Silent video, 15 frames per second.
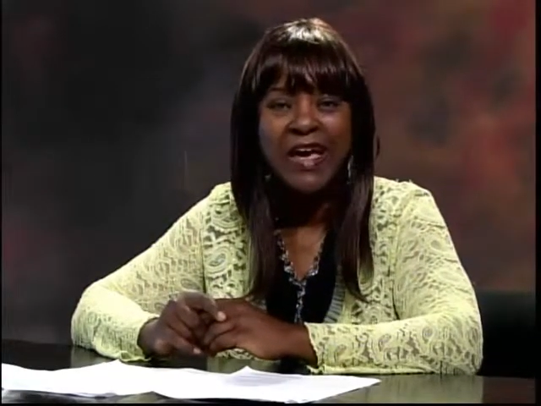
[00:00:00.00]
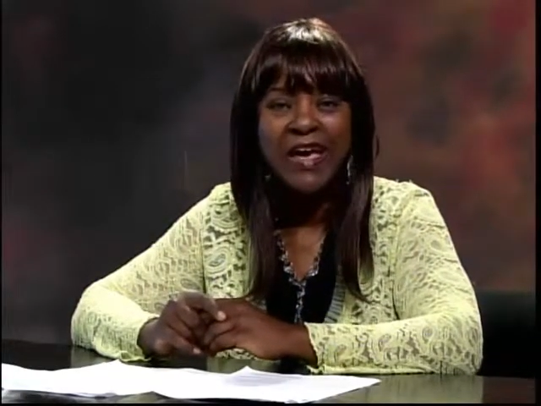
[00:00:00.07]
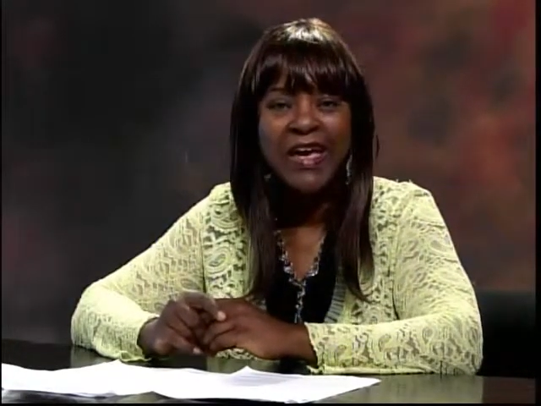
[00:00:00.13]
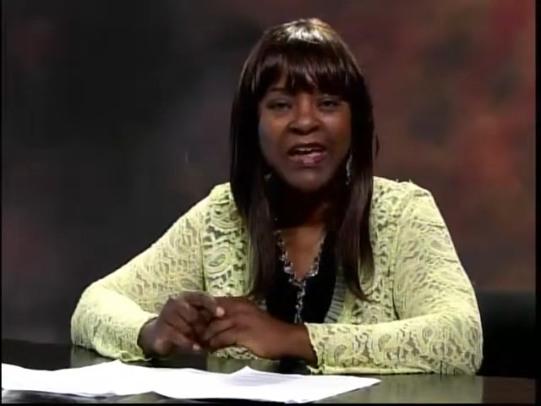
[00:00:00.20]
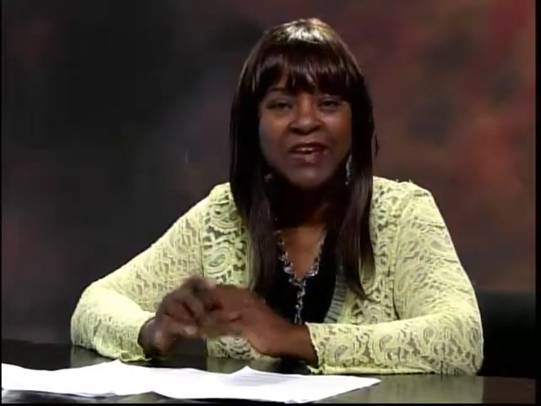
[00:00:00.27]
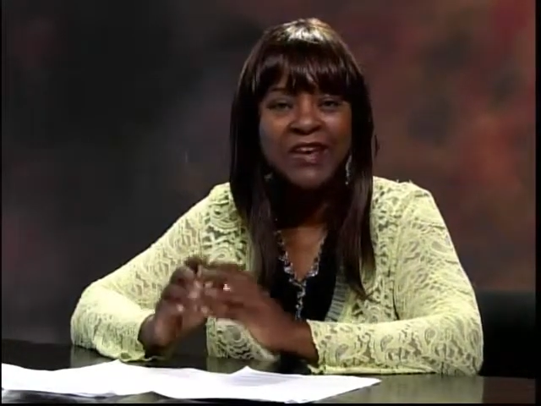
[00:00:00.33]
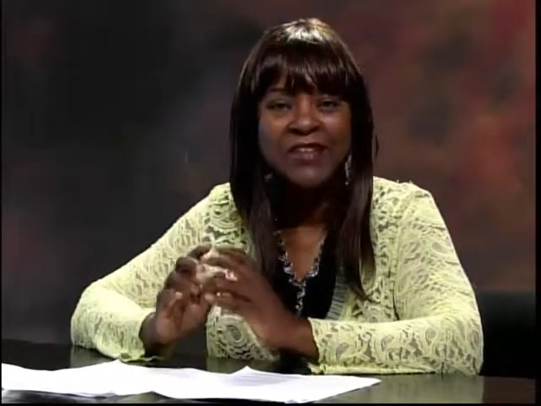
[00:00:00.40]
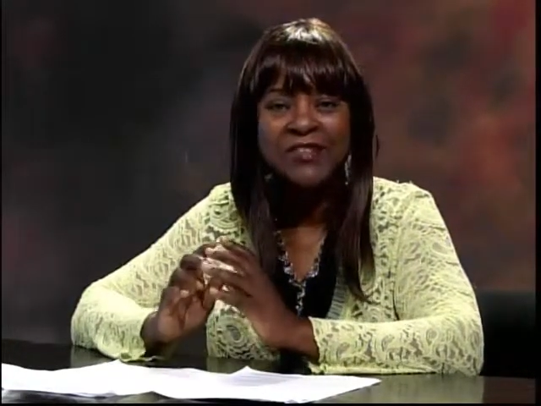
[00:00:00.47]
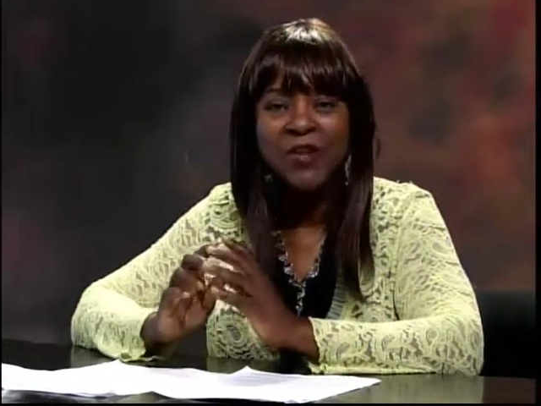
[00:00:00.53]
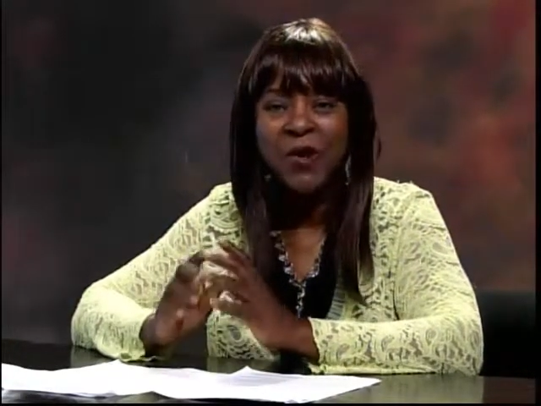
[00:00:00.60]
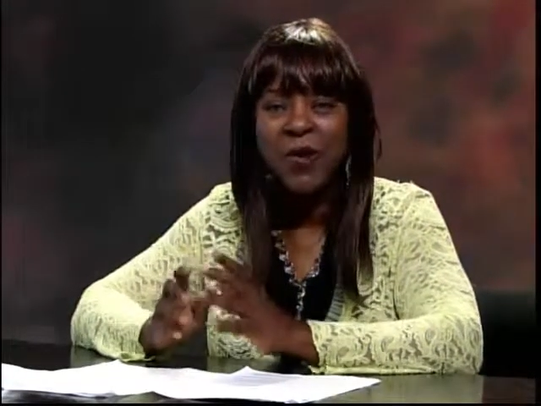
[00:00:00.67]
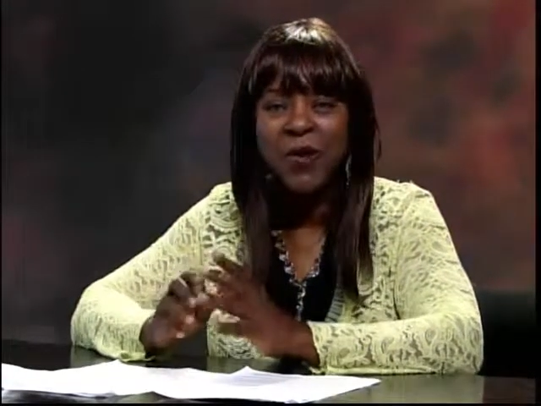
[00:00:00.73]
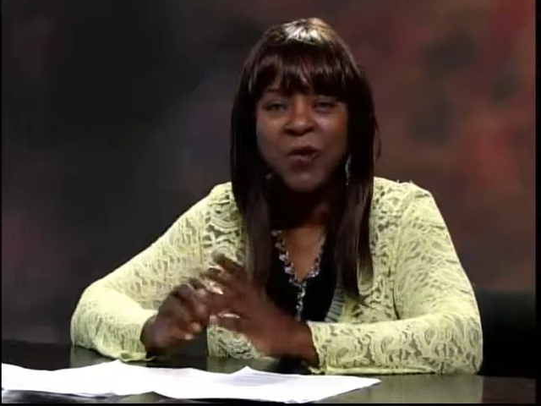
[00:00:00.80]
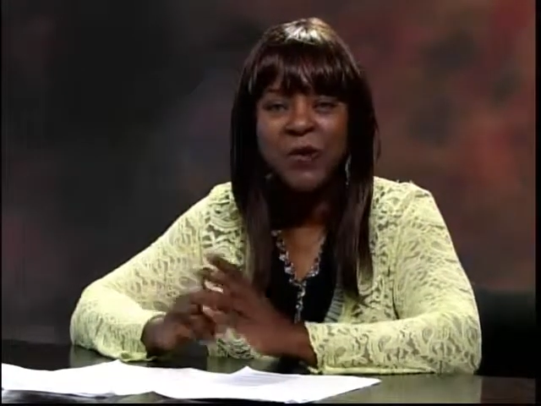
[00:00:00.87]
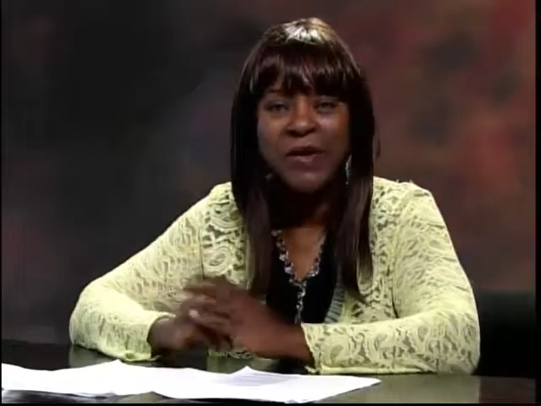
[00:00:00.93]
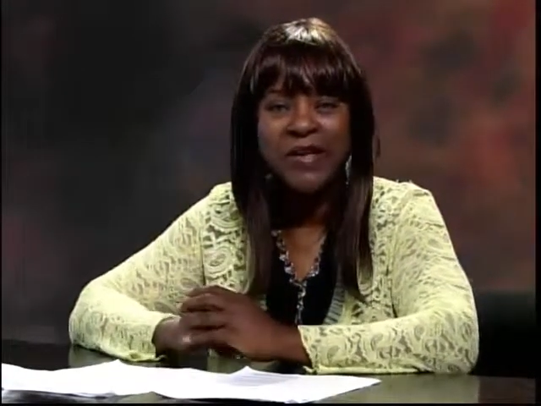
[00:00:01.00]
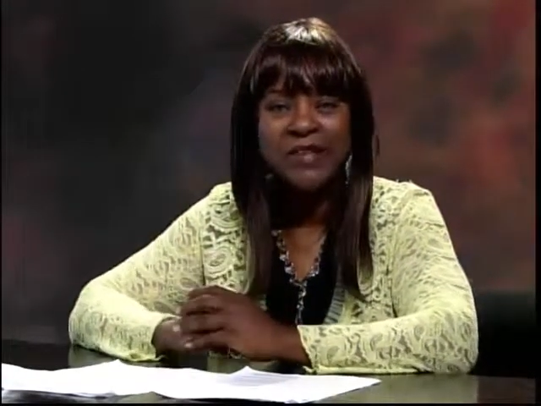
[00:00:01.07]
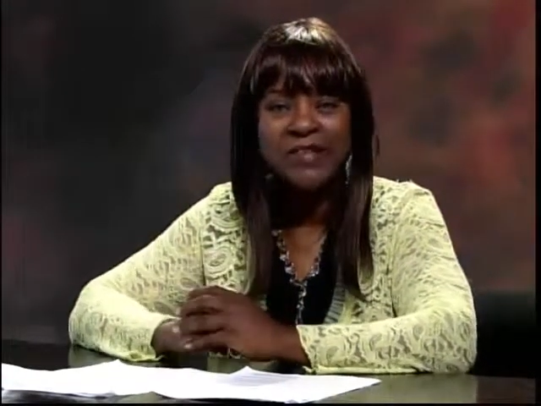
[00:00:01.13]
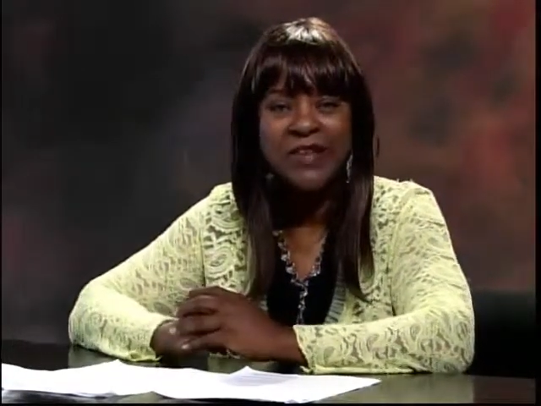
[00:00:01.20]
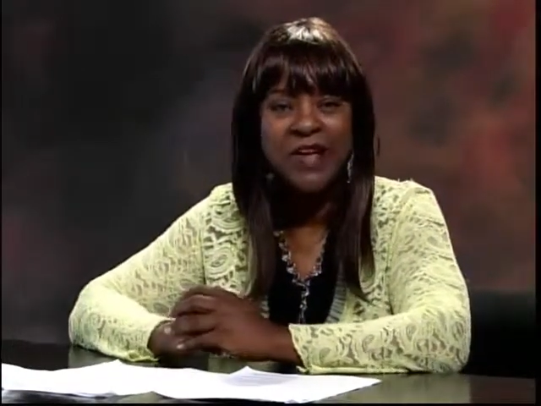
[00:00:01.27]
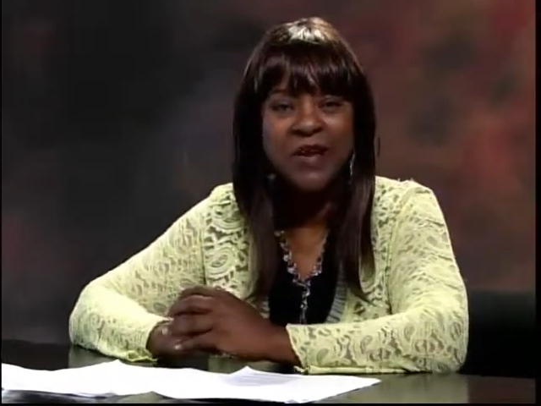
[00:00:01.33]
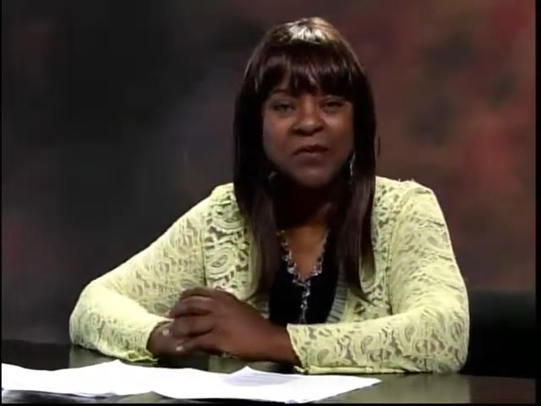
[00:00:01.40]
and as
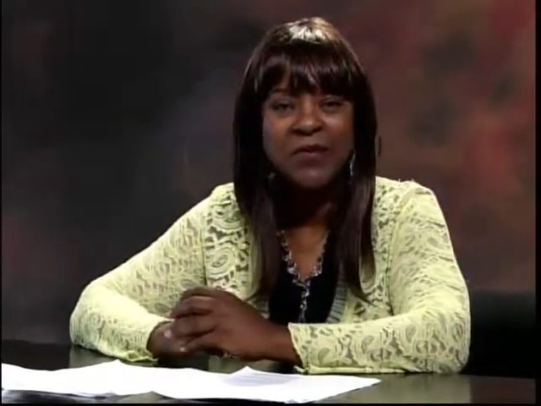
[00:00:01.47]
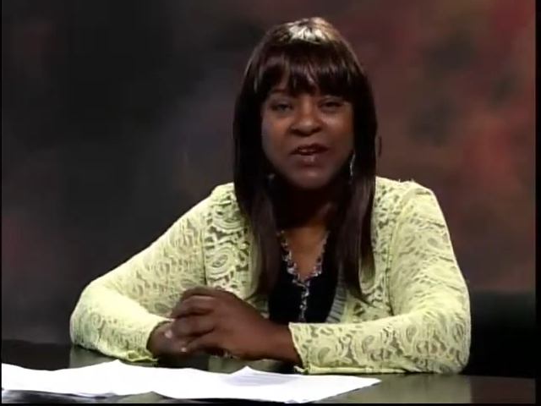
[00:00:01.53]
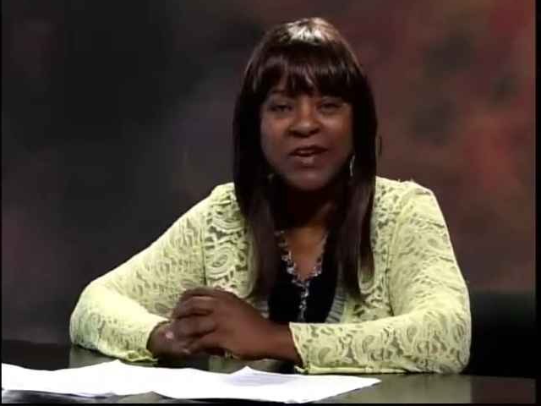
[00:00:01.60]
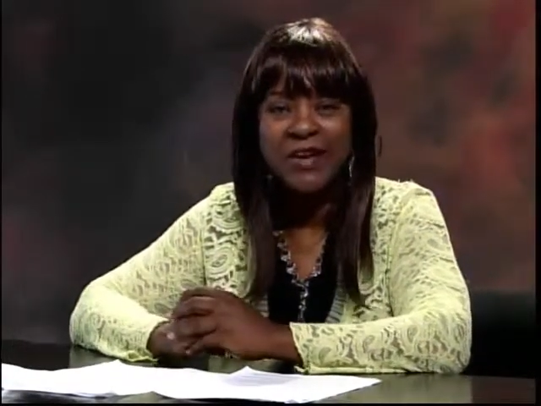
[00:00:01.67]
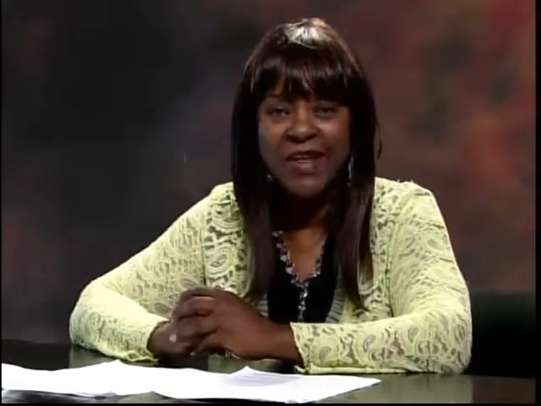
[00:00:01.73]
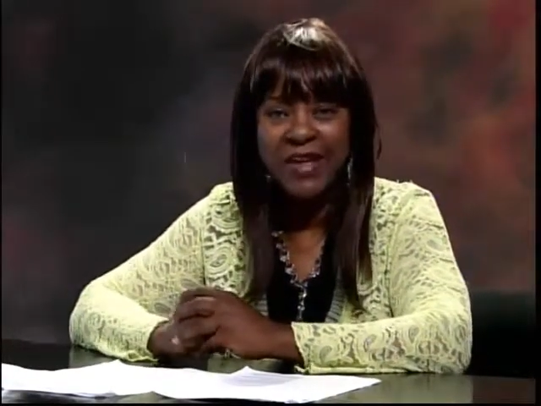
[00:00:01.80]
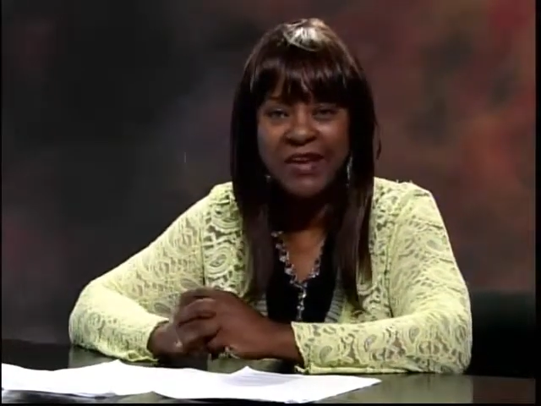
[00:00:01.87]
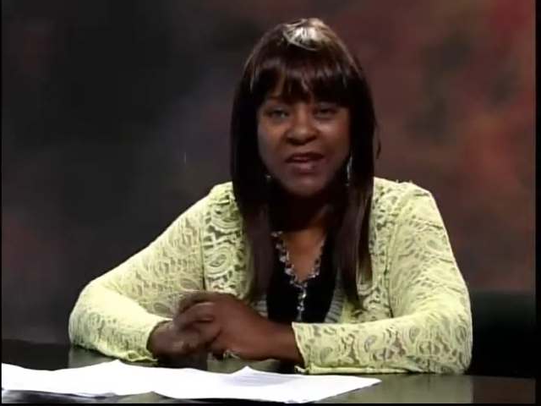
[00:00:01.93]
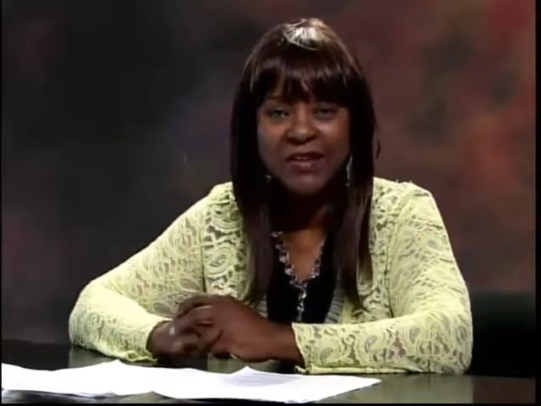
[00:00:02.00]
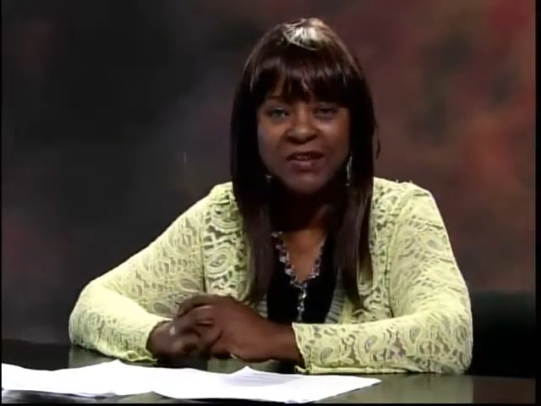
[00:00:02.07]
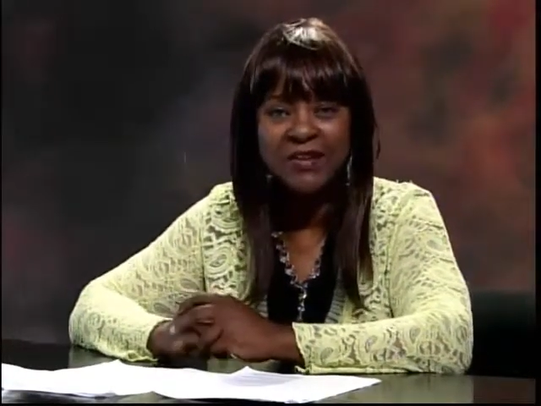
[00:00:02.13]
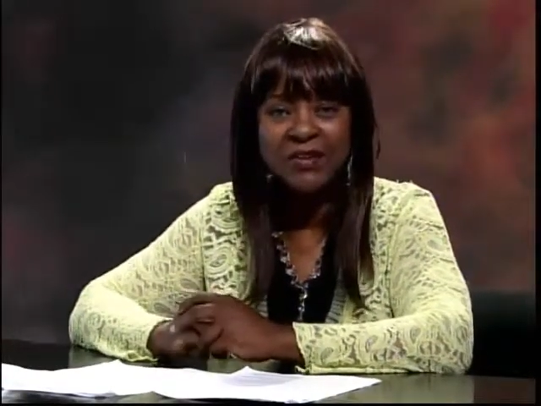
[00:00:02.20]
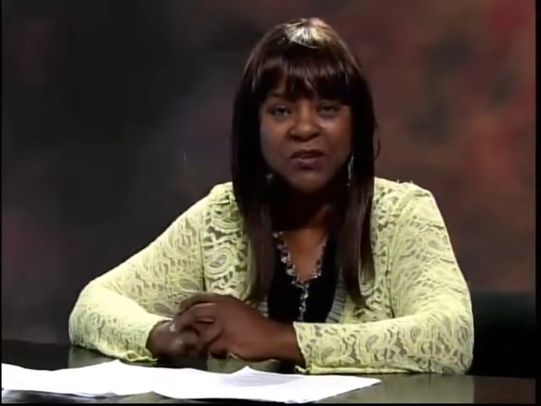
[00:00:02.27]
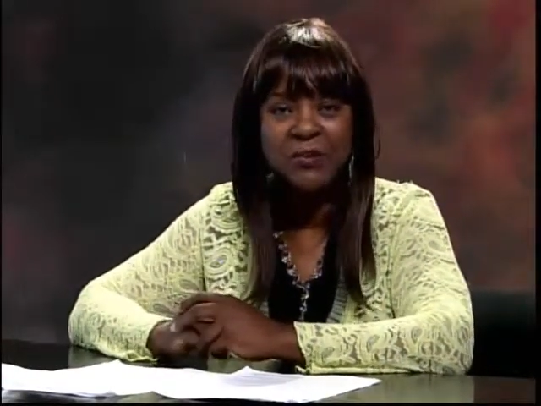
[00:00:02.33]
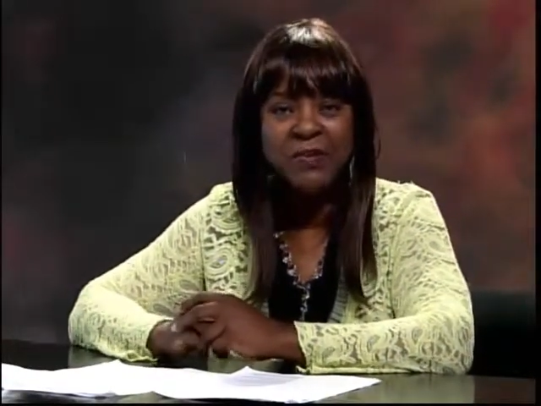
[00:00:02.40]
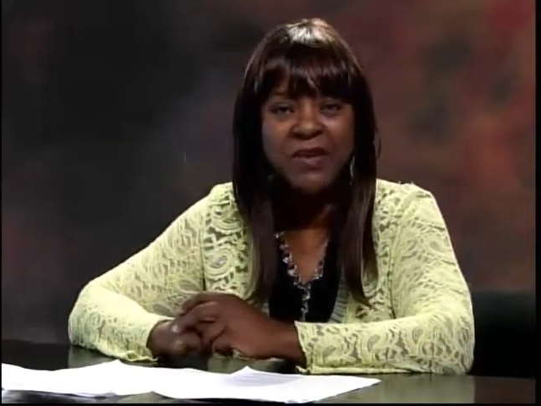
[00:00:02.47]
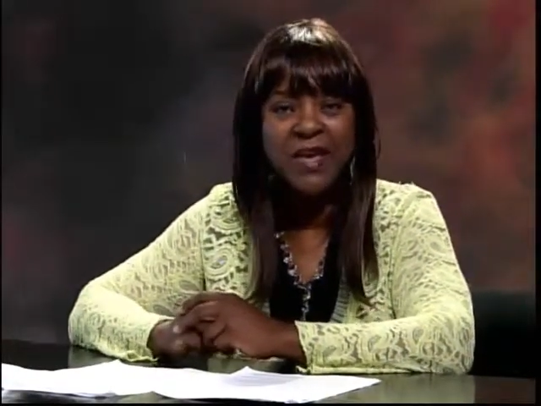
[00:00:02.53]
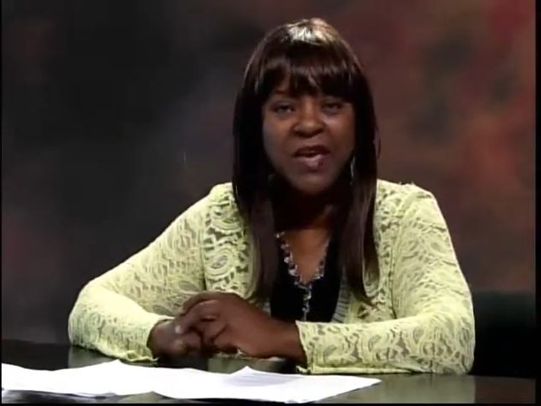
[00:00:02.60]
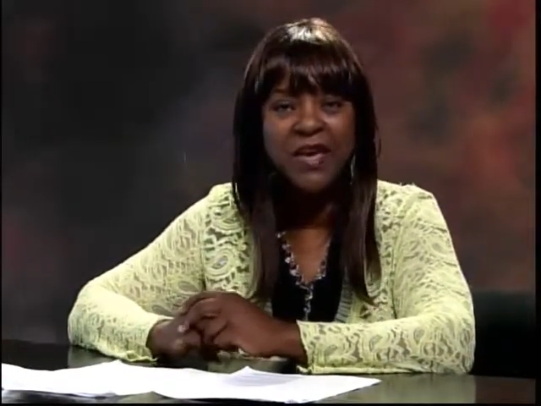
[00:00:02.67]
always, I'm delighted to be